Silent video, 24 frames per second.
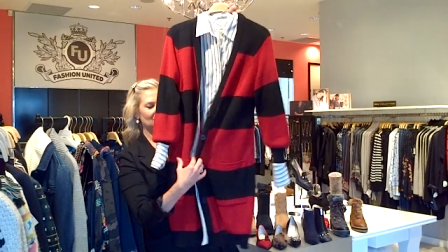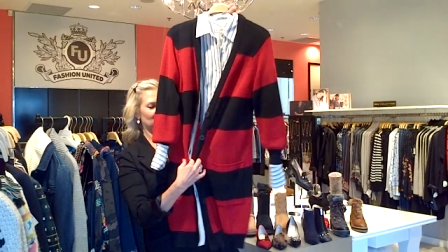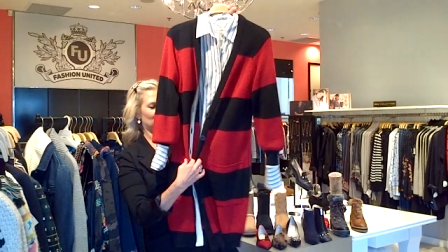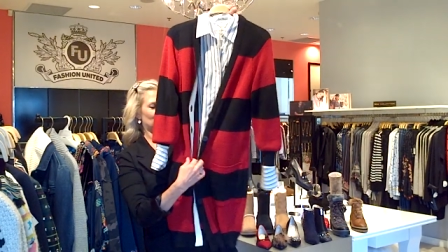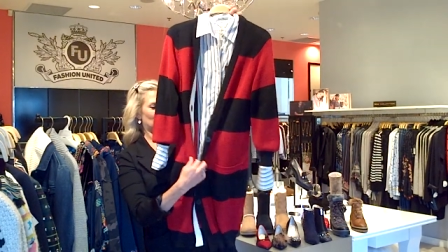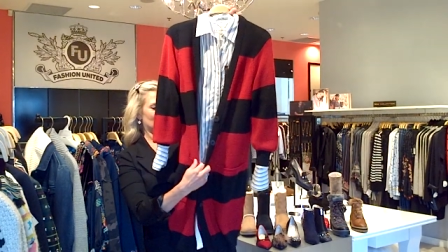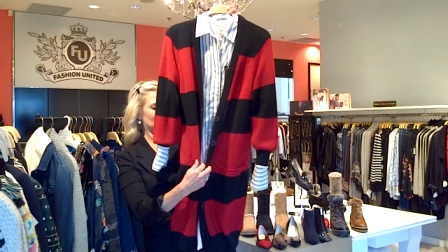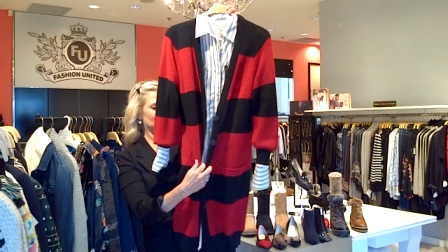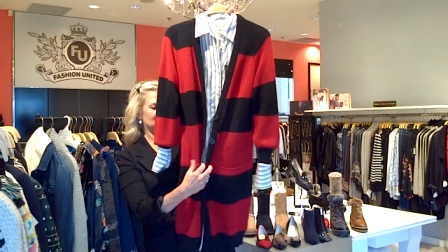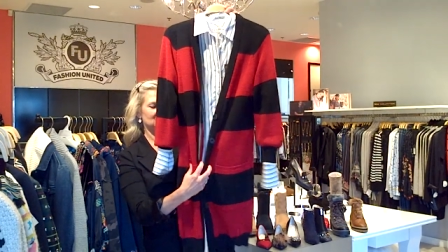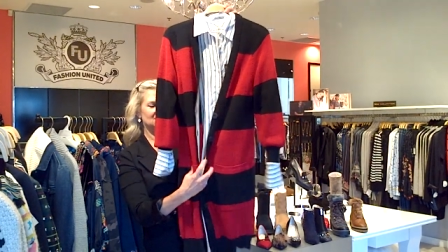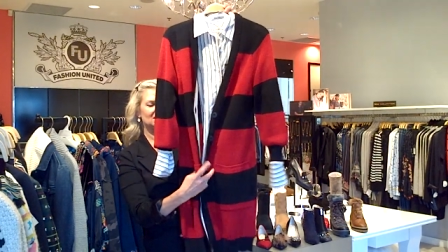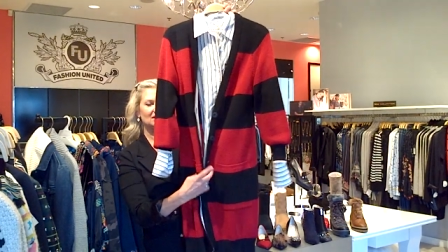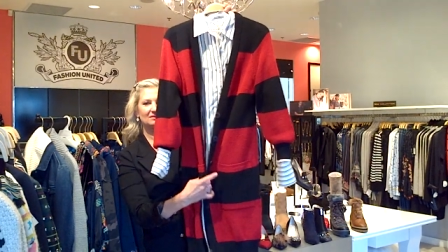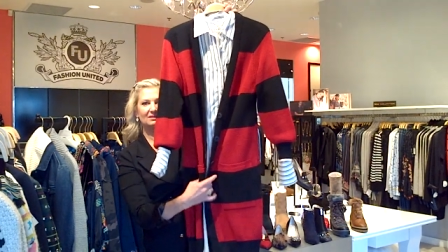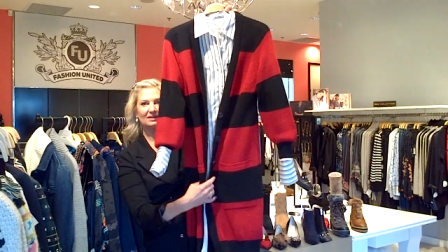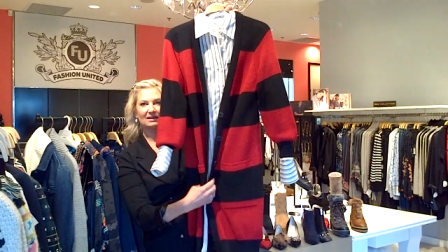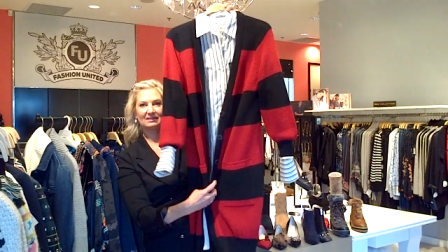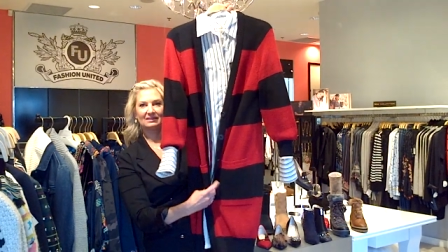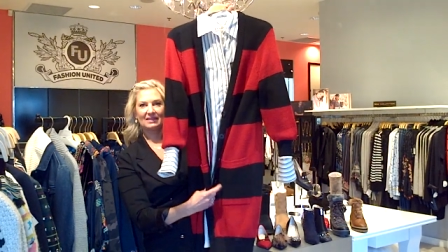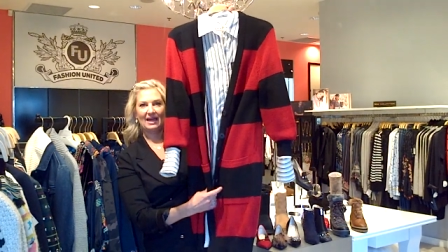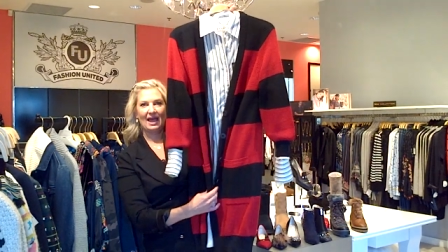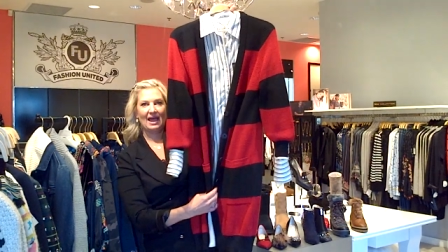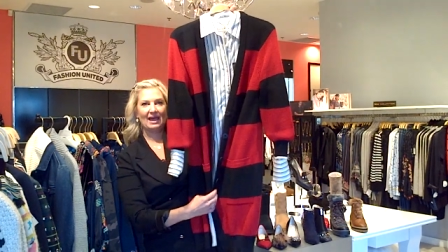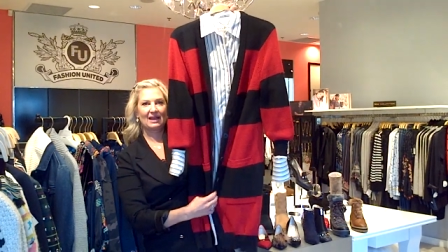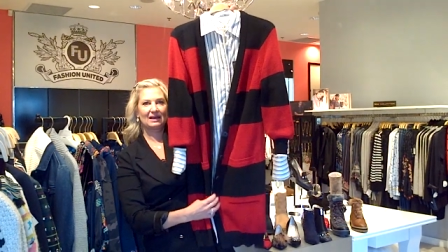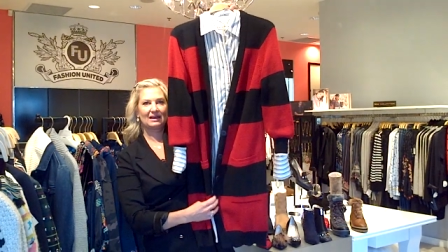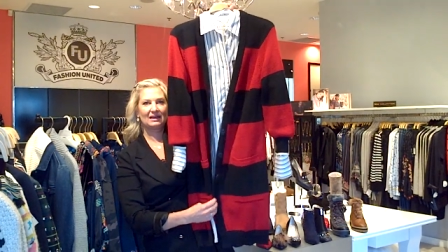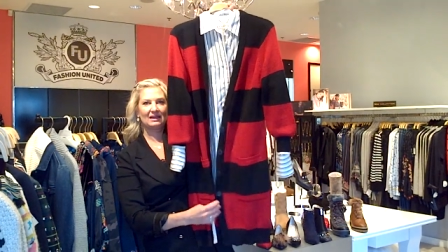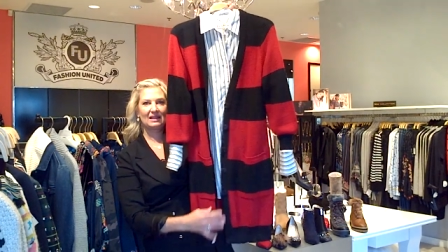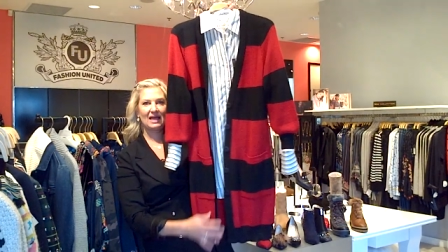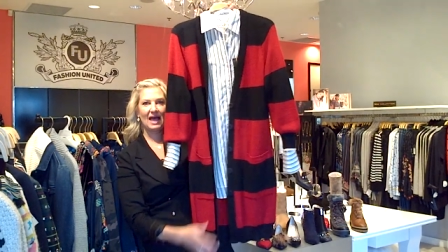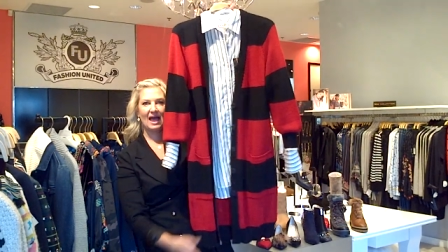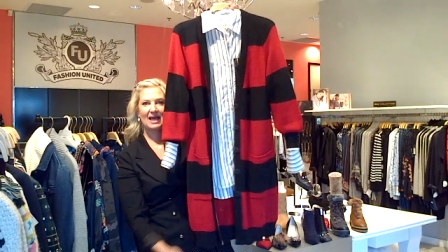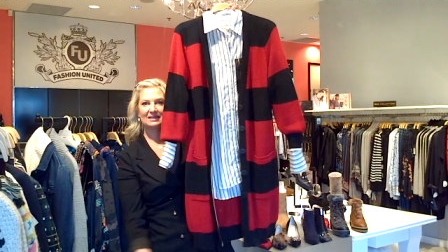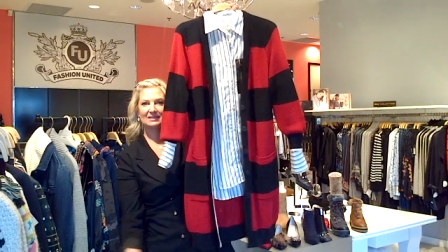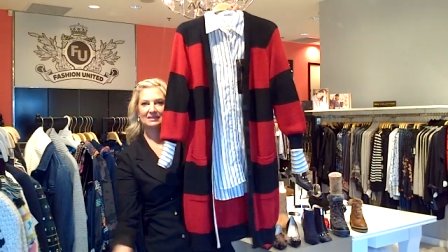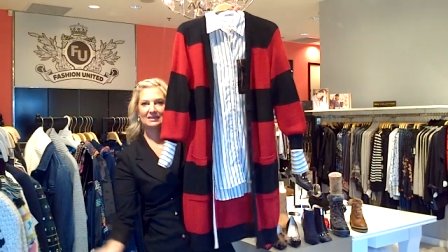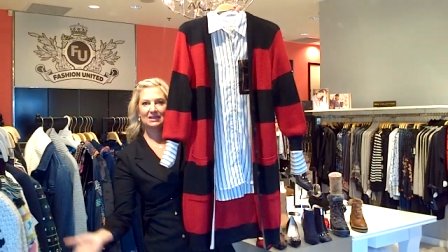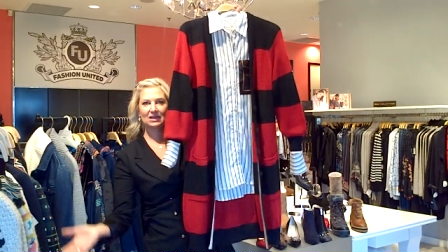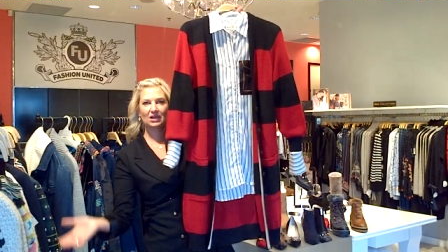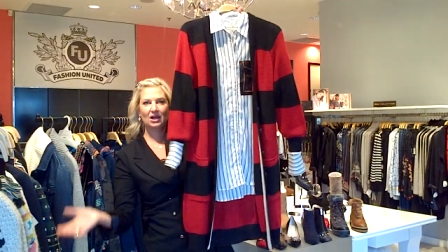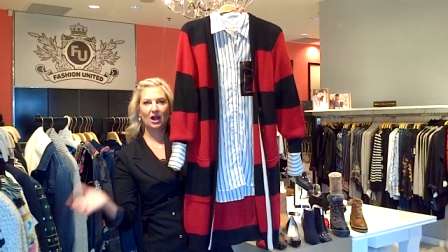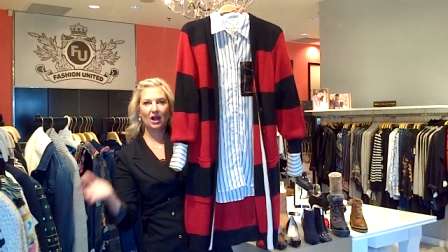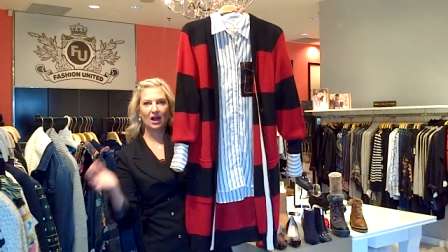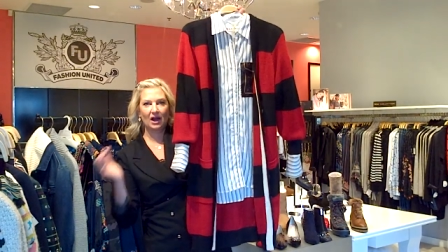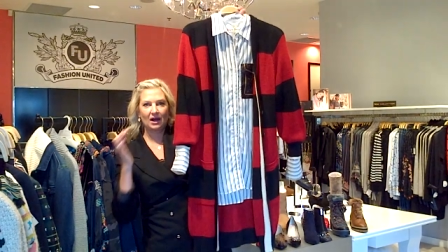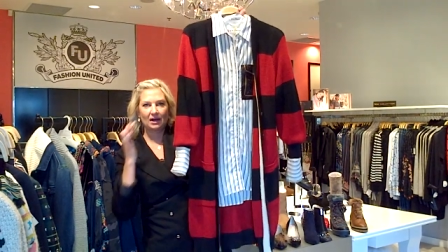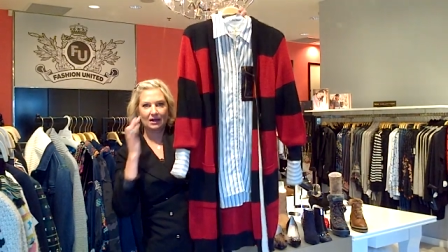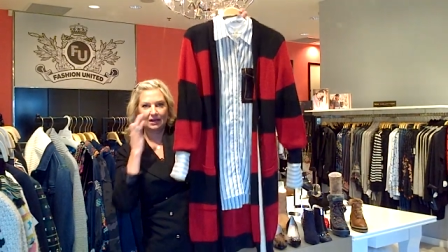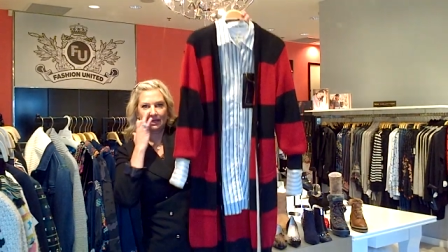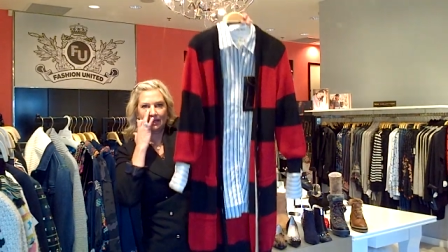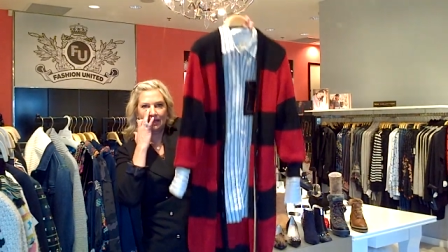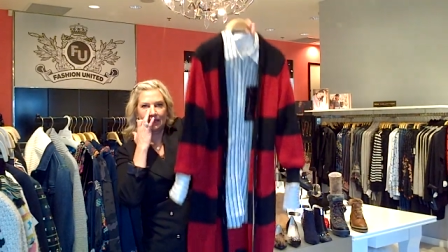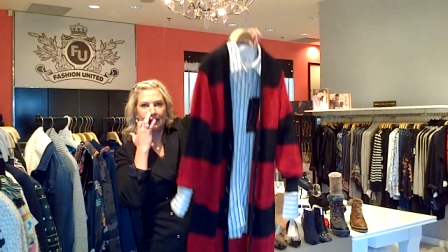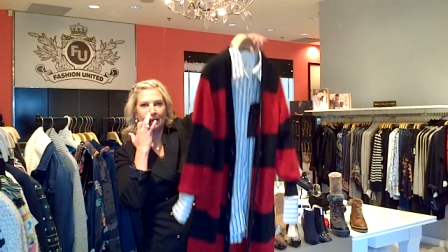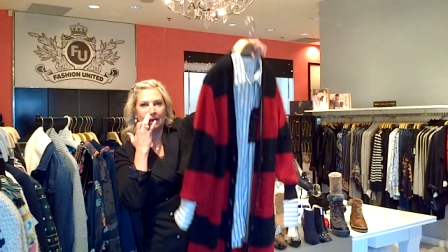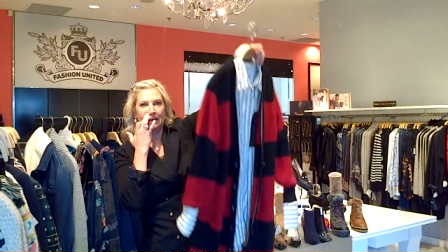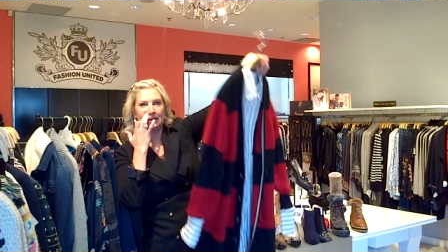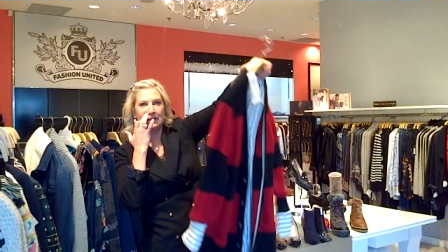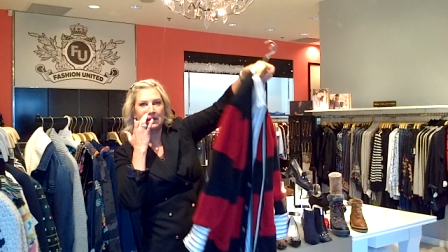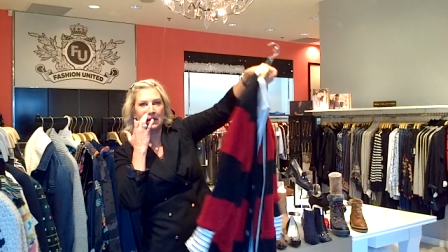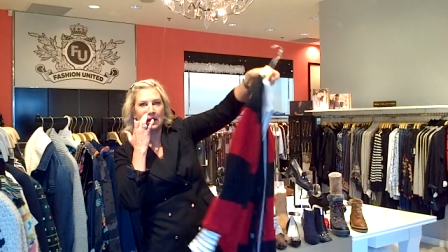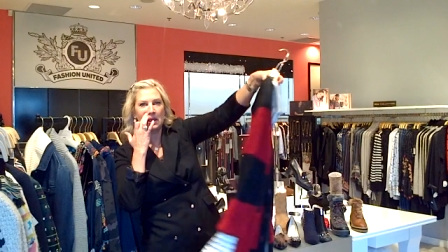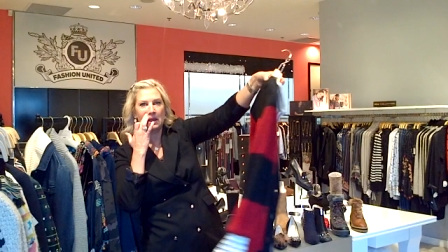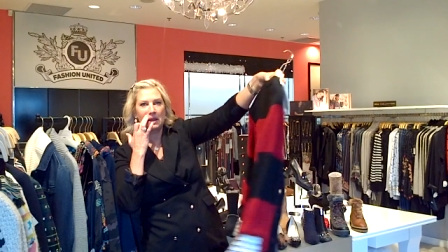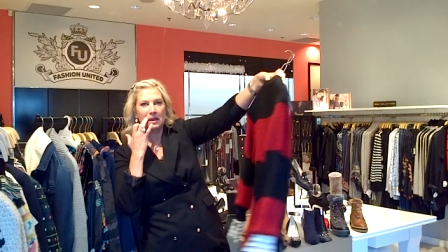just that classic cardigan,